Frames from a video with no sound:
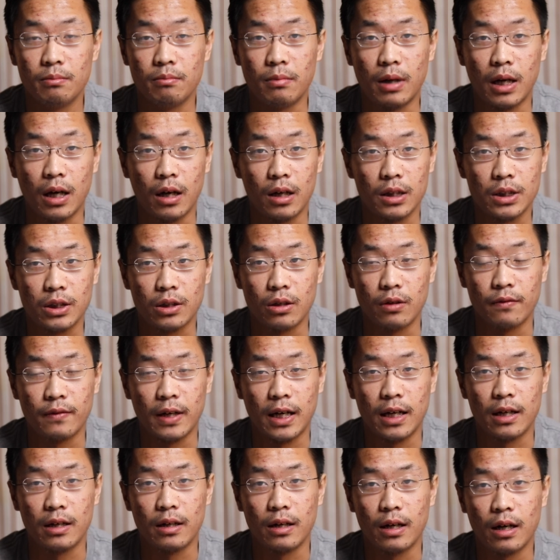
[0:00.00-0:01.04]
by Oscar
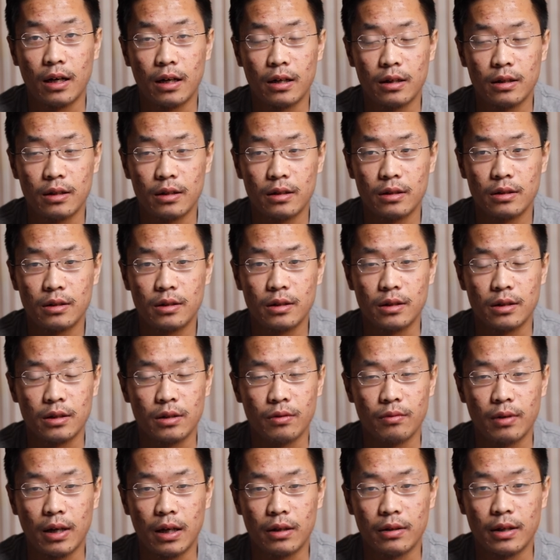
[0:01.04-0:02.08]
Valladares is
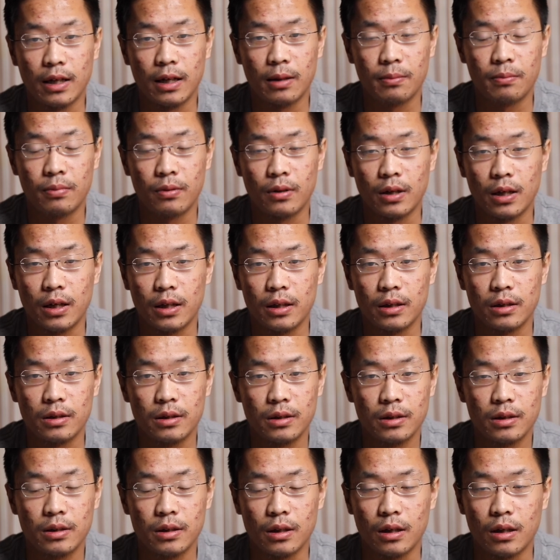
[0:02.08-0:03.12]
around that
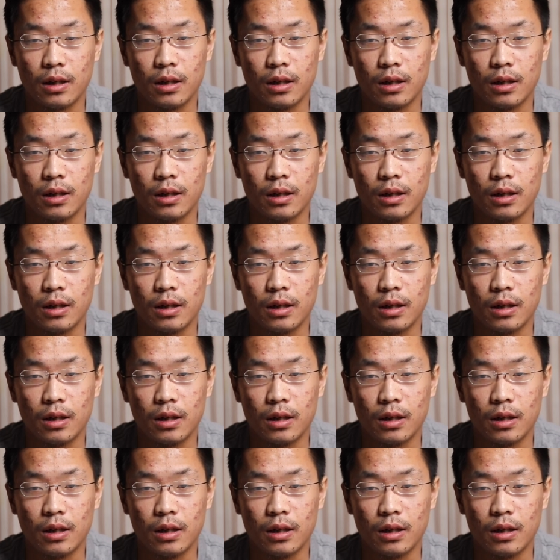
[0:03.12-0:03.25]
price.